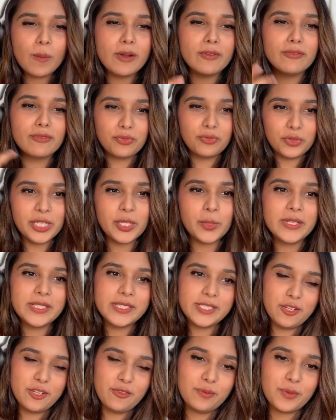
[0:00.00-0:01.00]
talk about
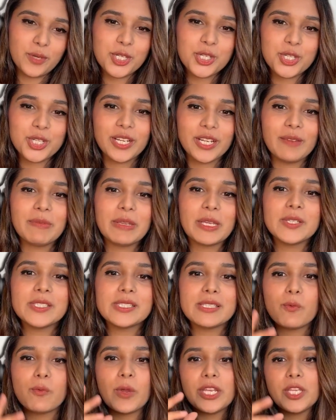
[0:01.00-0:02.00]
frequency of brushing,
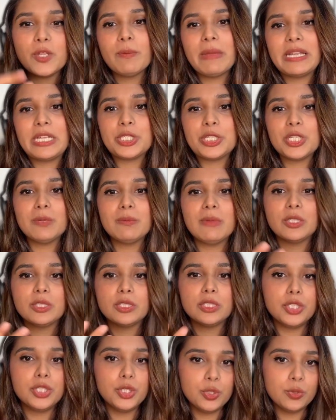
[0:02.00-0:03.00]
because when you mentioned
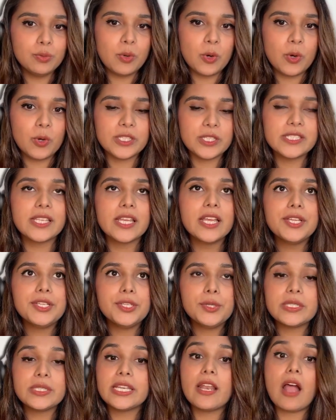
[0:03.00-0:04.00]
about the newborns,
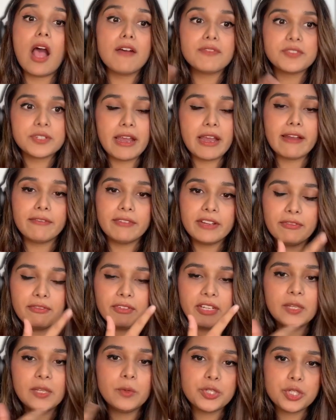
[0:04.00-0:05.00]
you said after every
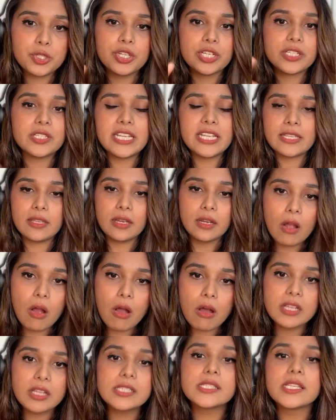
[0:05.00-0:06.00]
feed we should just take the
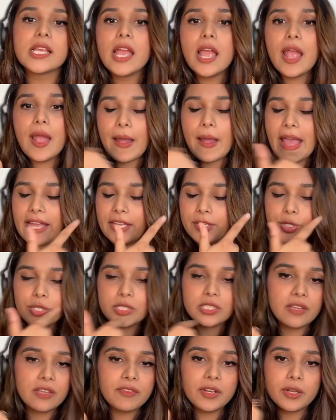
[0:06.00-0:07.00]
gauze and
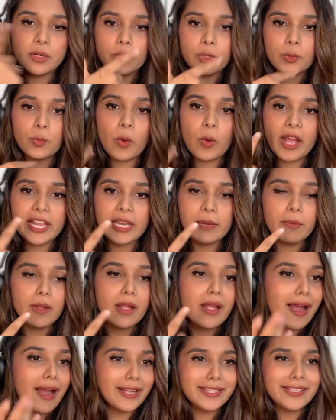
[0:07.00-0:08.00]
just give it a good wipe.
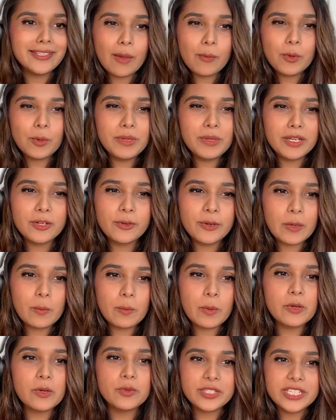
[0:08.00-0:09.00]
I think that would be a
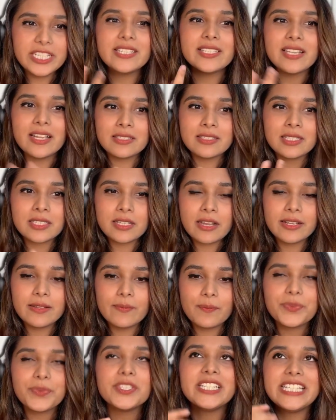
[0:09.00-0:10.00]
great way to
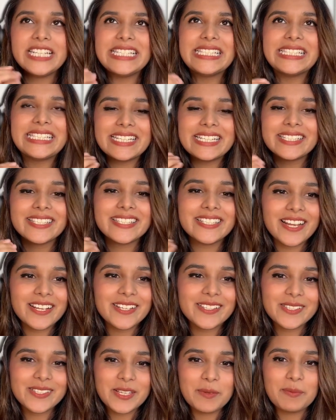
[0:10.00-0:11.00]

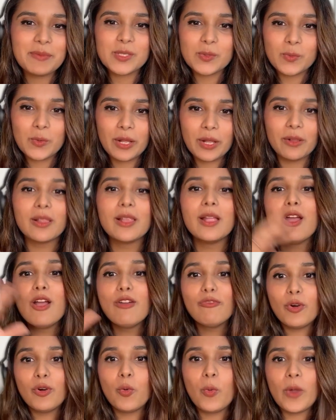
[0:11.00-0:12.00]
desensitize them as well
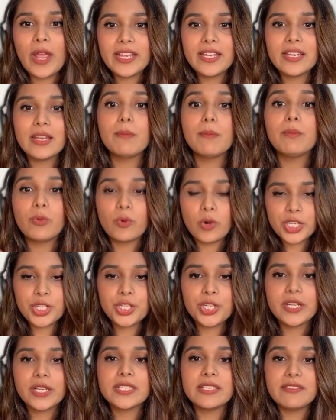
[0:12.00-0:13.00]
for when
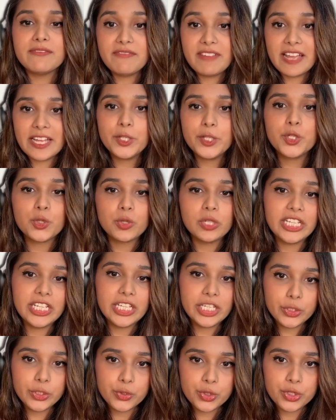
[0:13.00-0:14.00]
brushing is
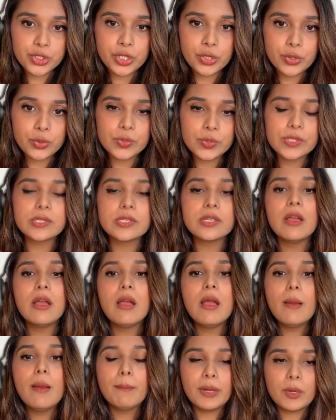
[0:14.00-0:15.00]
eventually introduced.
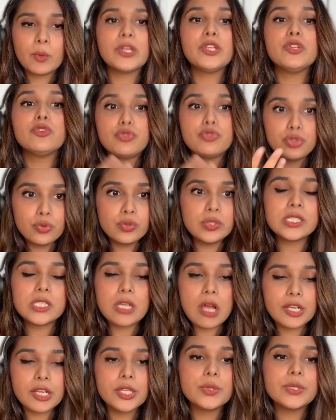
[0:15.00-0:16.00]
But when you do
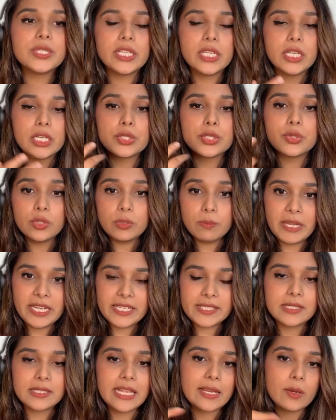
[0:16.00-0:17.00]
start using the
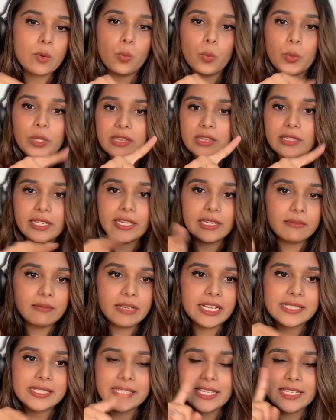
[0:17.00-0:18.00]
toothpaste, like with the,
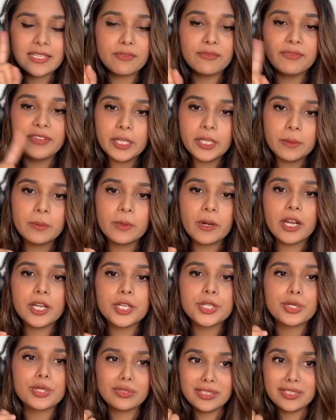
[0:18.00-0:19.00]
let's say, the finger
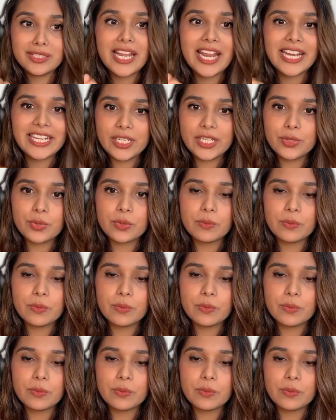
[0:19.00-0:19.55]
brush or the tiny